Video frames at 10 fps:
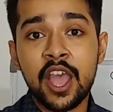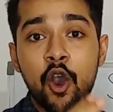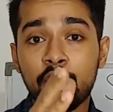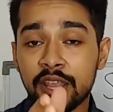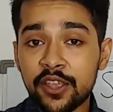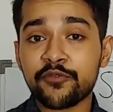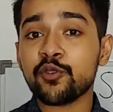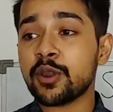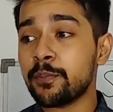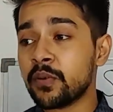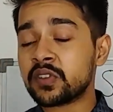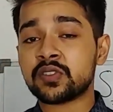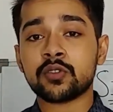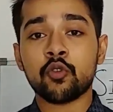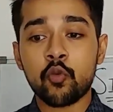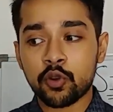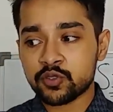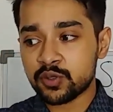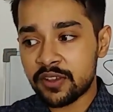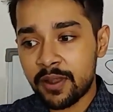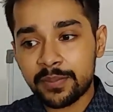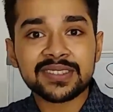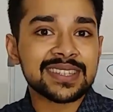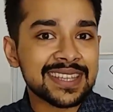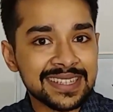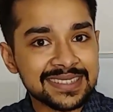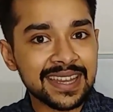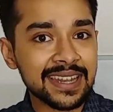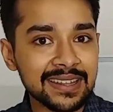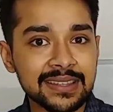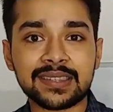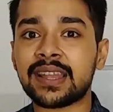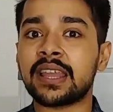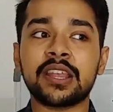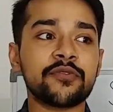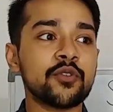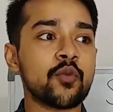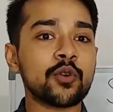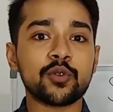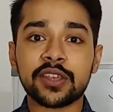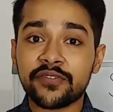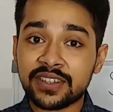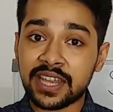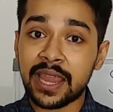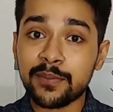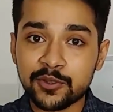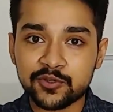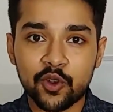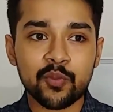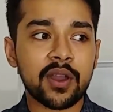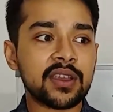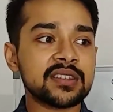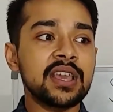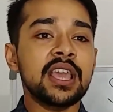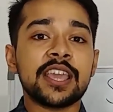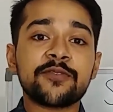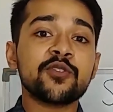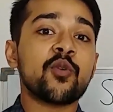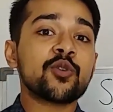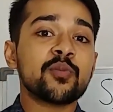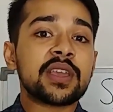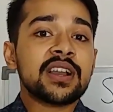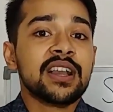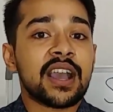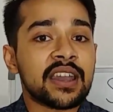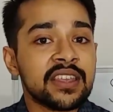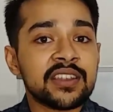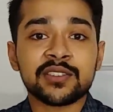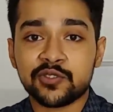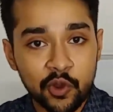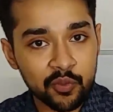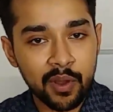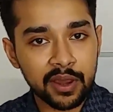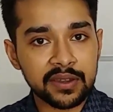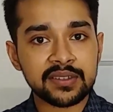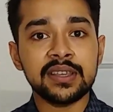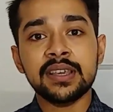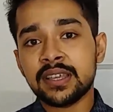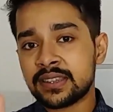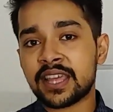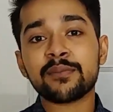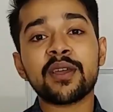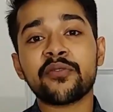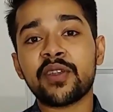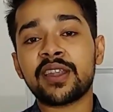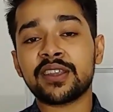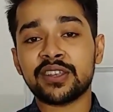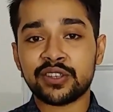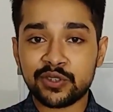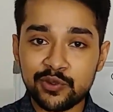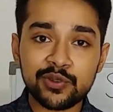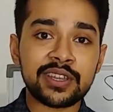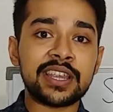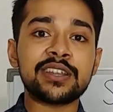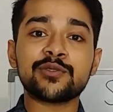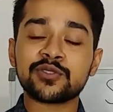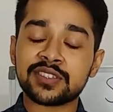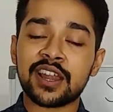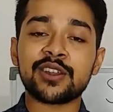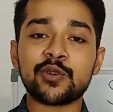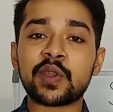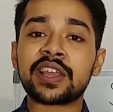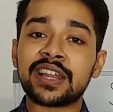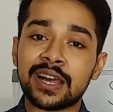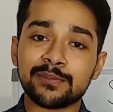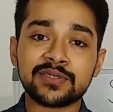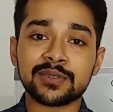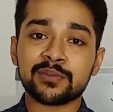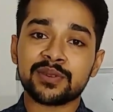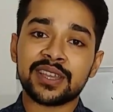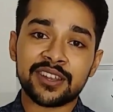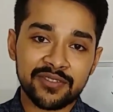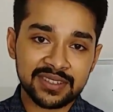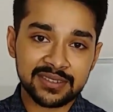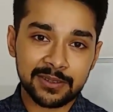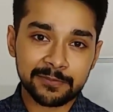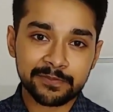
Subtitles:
Or if you're a person who wants to develop a skill set in this line, if you want to give time to stock markets, if you want to make a career in stock markets, then my friend, you need to start doing lump sum investing.